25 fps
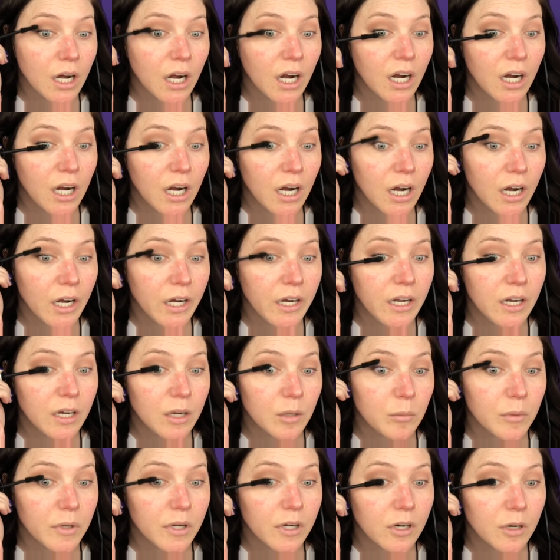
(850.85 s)
I need
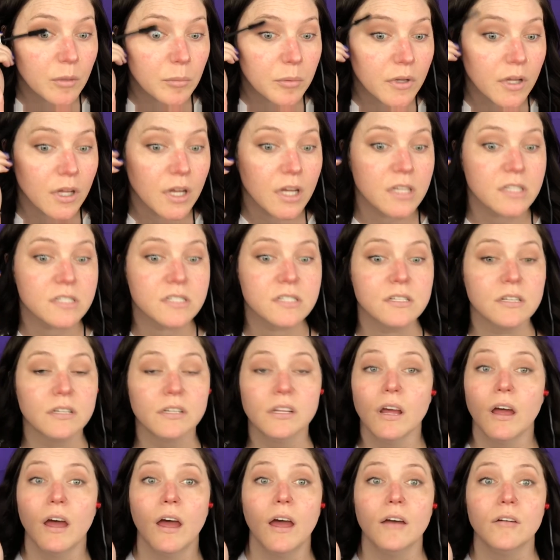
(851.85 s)
a bigger place to
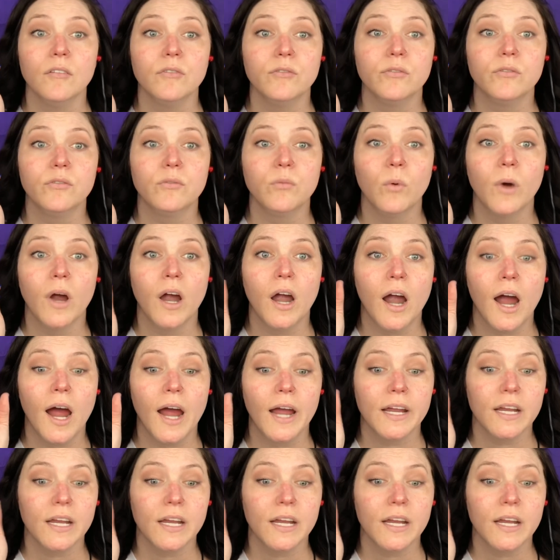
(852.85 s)
live where I